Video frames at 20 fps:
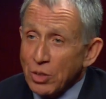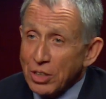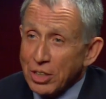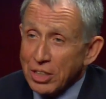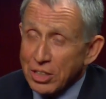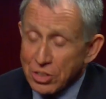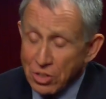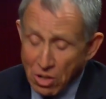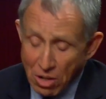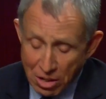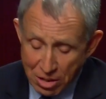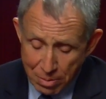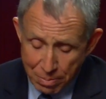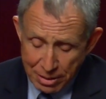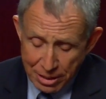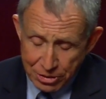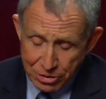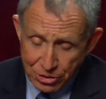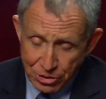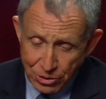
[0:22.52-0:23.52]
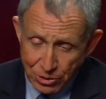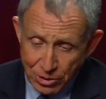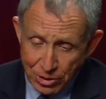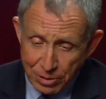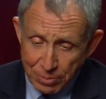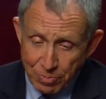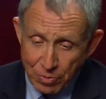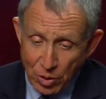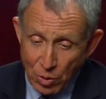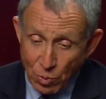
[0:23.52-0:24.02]
We're going to talk about
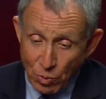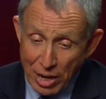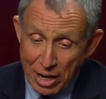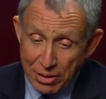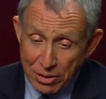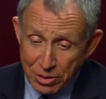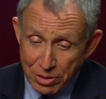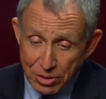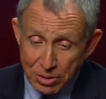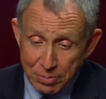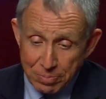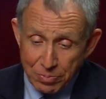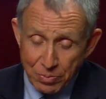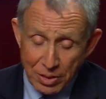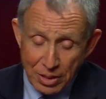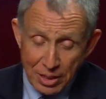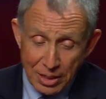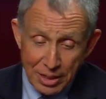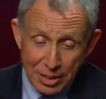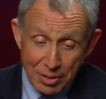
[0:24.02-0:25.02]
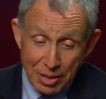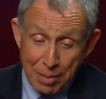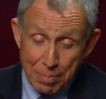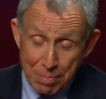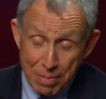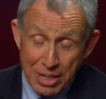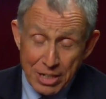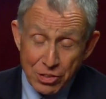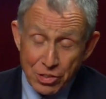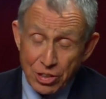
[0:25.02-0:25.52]
your rather
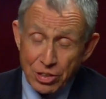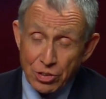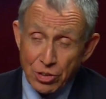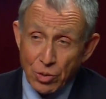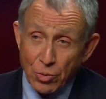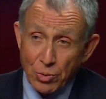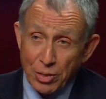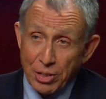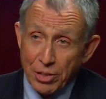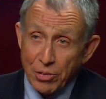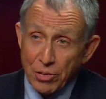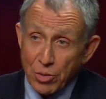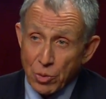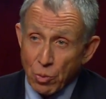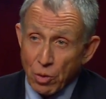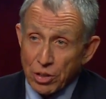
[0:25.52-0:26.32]
amazing career. You